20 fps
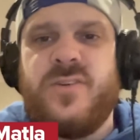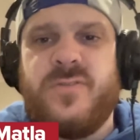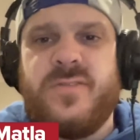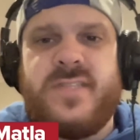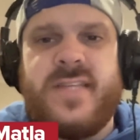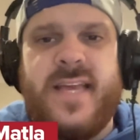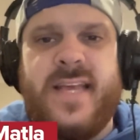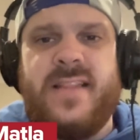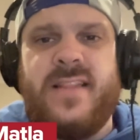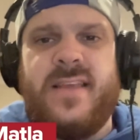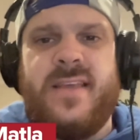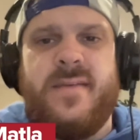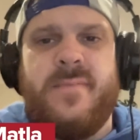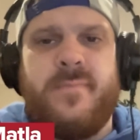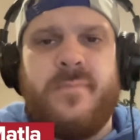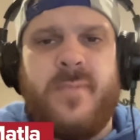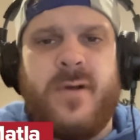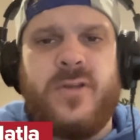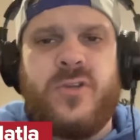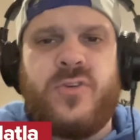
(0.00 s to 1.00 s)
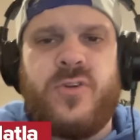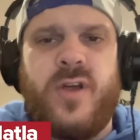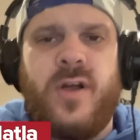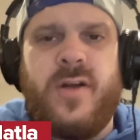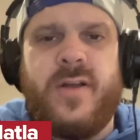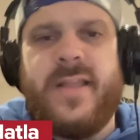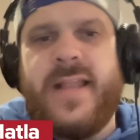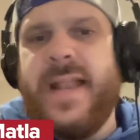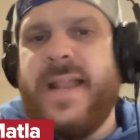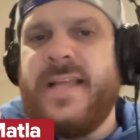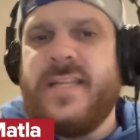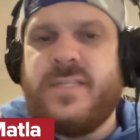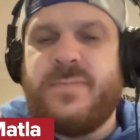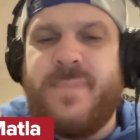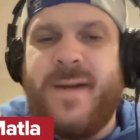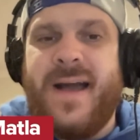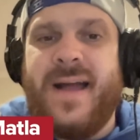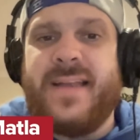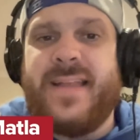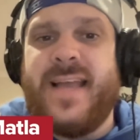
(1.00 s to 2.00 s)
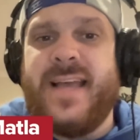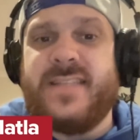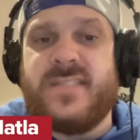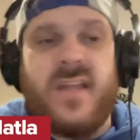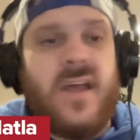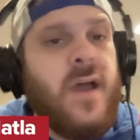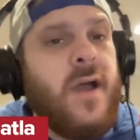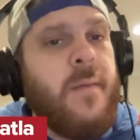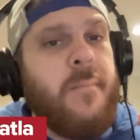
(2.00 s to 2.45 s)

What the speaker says: your daily Montreal Canadiens podcast,